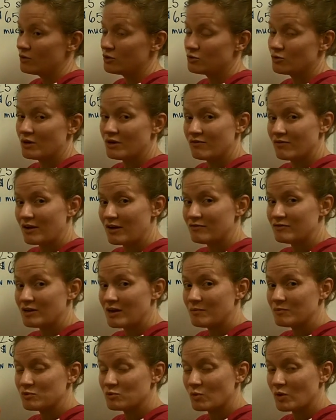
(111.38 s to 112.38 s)
Well, 25
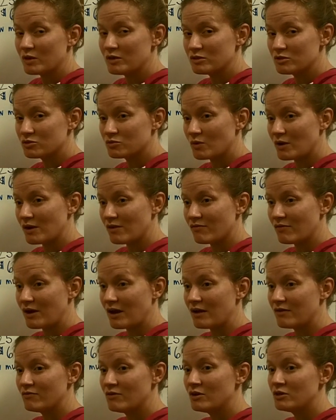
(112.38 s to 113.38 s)
times 1 is
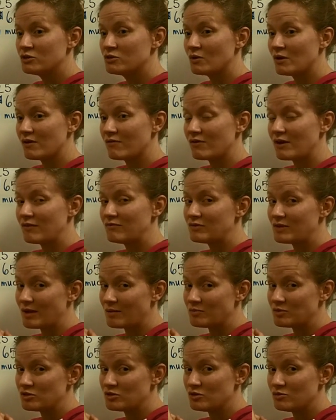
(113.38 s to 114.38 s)
25, 25
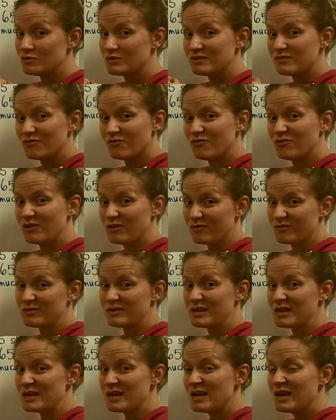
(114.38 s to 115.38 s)
times 2 is
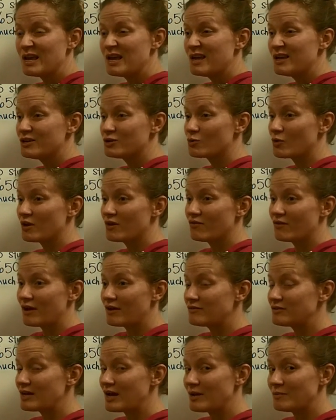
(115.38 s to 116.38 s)
50,
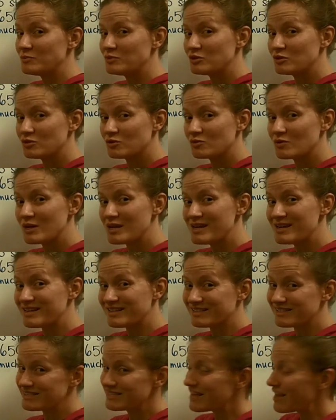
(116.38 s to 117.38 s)
25 times 3
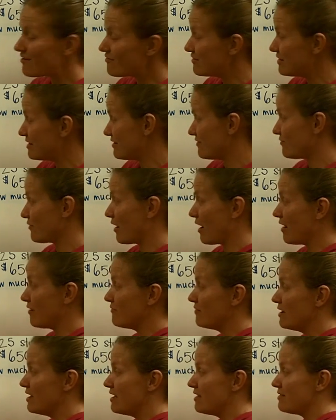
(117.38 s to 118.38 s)
is
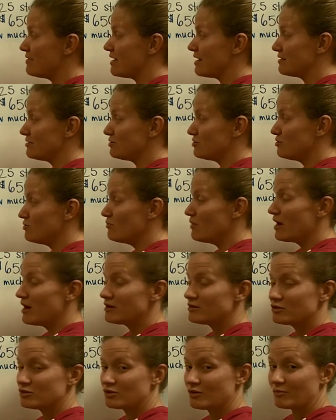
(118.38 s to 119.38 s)
75. That's too
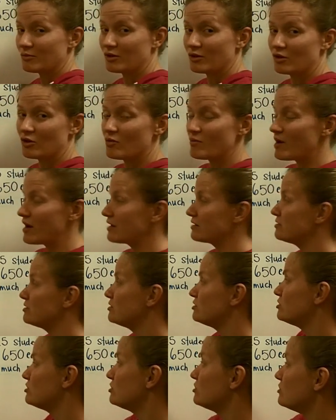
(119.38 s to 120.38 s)
much, so I'm going to go back
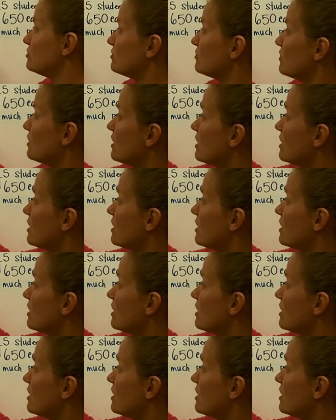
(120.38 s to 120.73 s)
to 2.